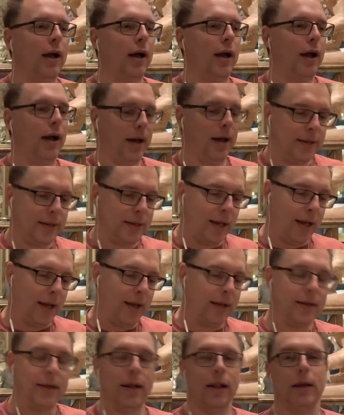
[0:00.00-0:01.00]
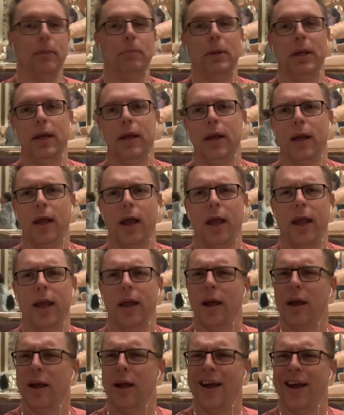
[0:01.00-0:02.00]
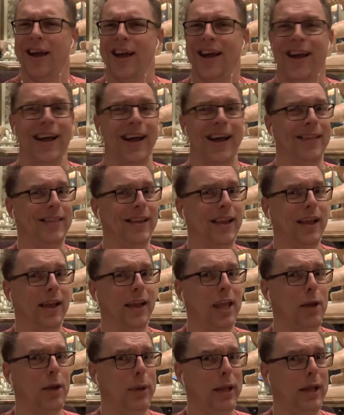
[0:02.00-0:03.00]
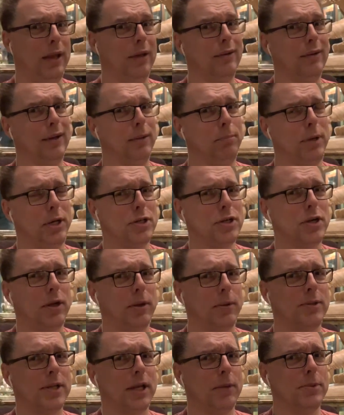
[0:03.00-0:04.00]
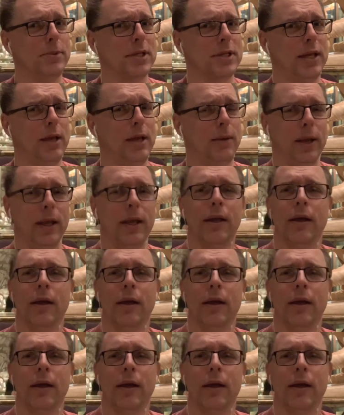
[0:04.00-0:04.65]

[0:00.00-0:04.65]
Dylan being I think a Kiwi. I'm pretty sure you said he was a Kiwi,